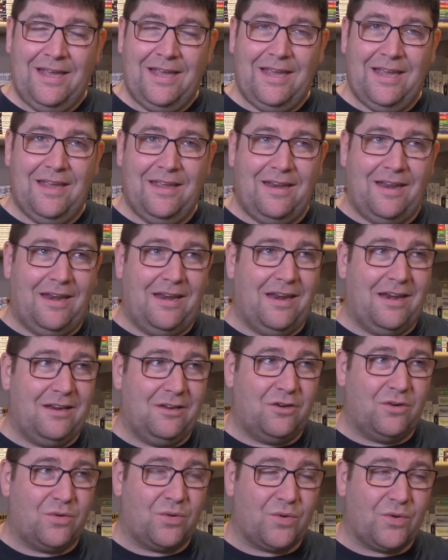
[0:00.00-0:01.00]
in an
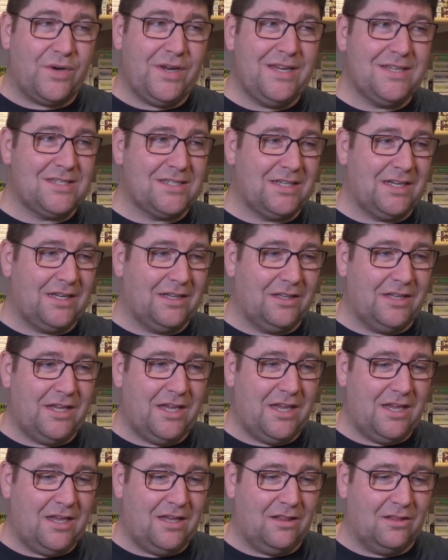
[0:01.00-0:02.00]

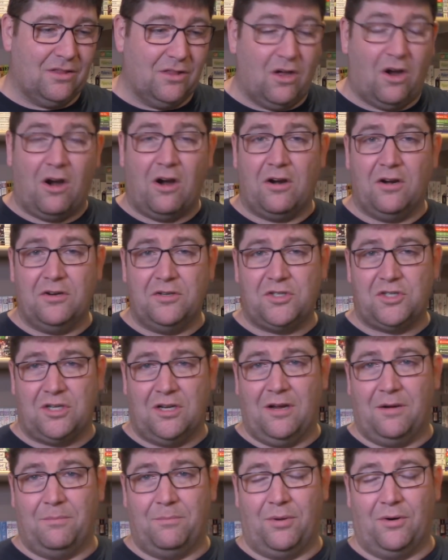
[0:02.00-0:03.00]
increasingly large
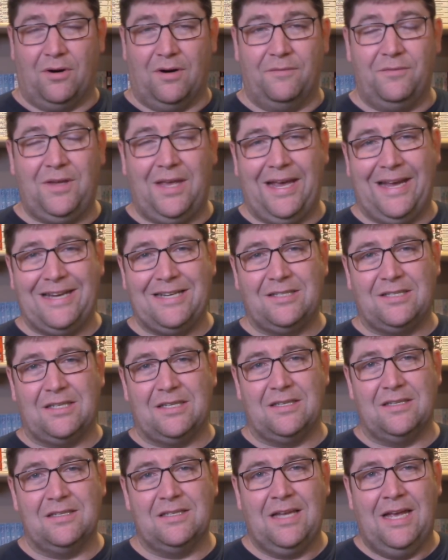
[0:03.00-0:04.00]
number of
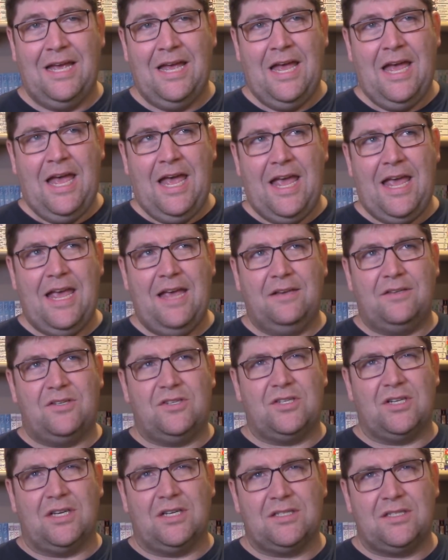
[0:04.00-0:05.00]
cases, it
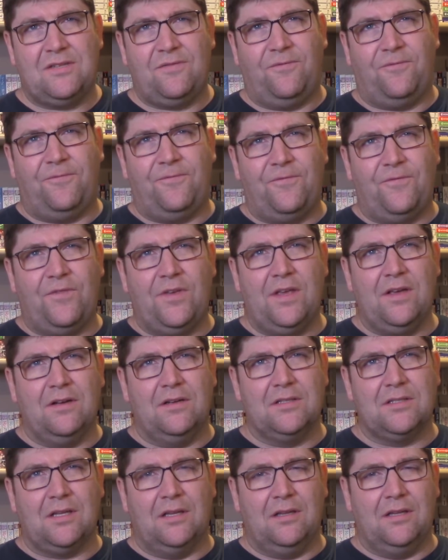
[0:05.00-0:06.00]
just
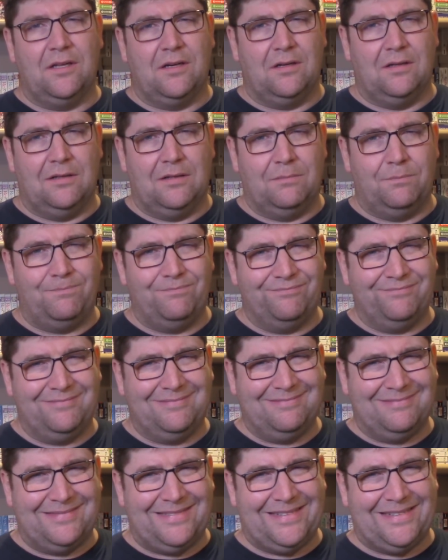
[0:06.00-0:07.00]
feels a little...
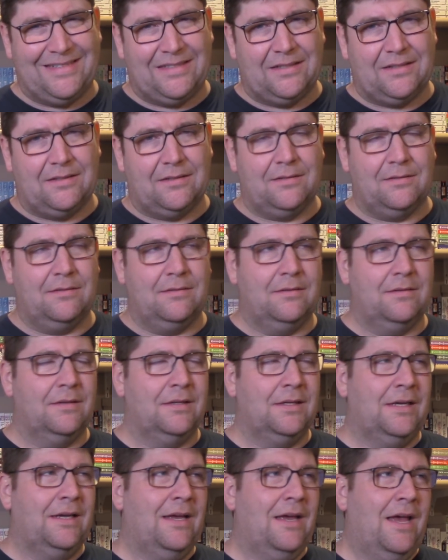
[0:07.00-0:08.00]

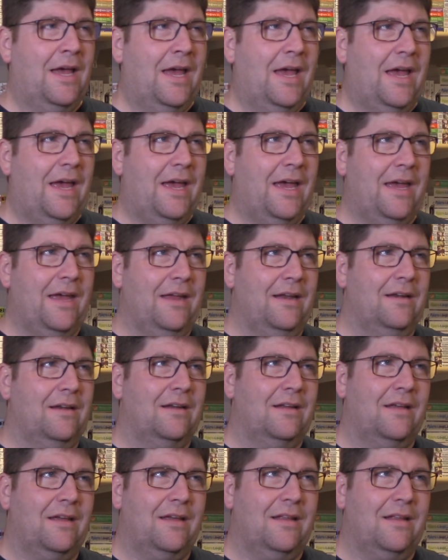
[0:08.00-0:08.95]
And